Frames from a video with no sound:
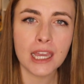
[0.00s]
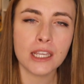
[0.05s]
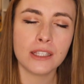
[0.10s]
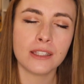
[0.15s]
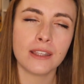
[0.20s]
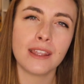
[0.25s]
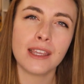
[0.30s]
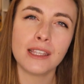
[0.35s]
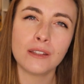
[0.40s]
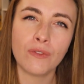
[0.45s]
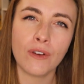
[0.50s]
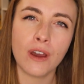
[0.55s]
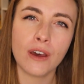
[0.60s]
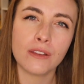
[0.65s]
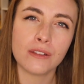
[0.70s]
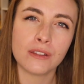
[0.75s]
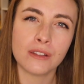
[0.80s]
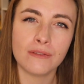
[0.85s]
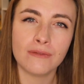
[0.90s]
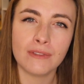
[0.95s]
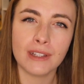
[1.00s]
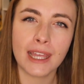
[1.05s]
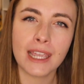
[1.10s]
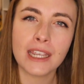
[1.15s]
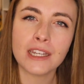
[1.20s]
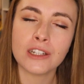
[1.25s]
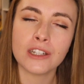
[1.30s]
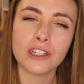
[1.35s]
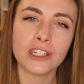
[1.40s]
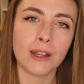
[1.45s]
So these father-son
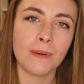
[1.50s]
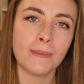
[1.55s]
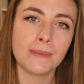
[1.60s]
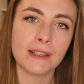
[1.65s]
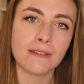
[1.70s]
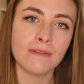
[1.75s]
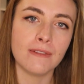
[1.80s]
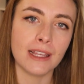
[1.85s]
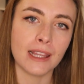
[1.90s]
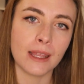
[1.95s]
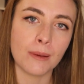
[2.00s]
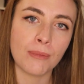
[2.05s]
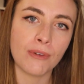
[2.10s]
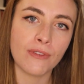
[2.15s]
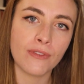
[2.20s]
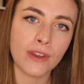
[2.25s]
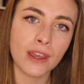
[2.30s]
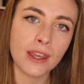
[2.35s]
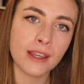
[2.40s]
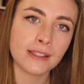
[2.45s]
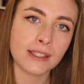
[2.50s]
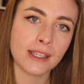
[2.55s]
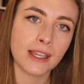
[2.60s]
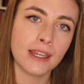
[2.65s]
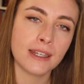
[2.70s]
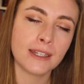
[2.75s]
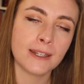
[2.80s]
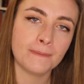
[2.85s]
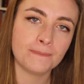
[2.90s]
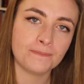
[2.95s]
relationships are really
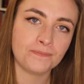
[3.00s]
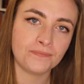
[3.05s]
perverted.